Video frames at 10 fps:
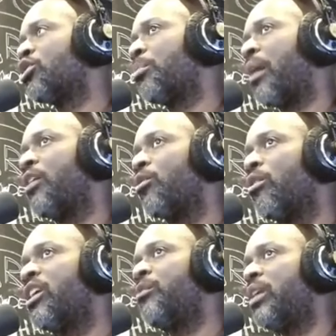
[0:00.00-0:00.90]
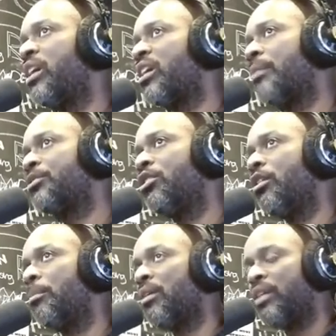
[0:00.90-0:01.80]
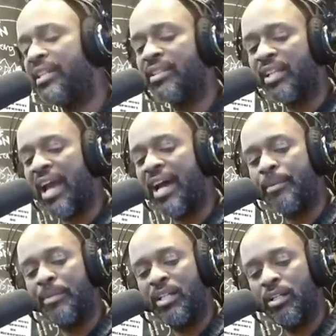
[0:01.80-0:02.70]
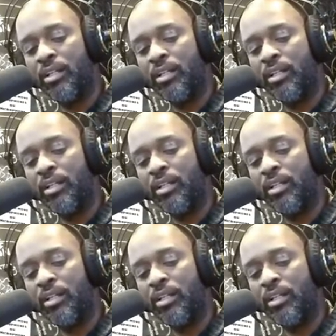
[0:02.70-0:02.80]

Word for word: priority when it comes to the police academy.